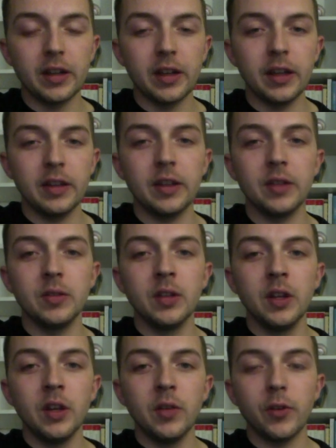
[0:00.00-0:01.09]
and then
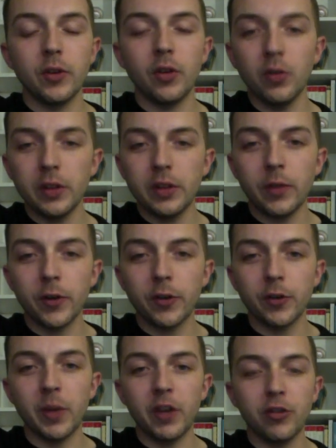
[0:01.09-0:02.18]
for only the first
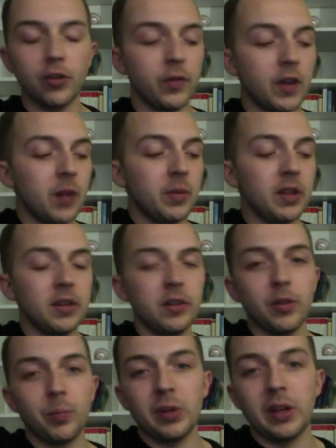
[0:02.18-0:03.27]
measure of the humming, you're
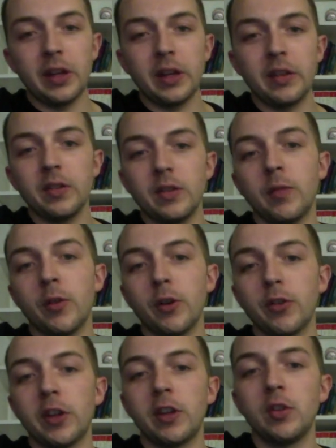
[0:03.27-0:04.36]
playing the verse
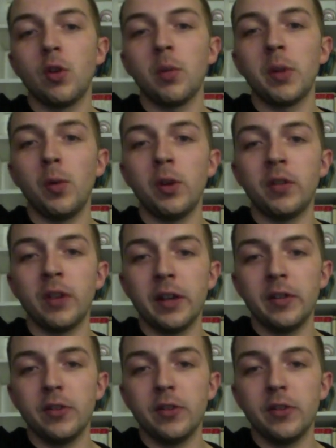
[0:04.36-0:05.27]
like you normally would, right?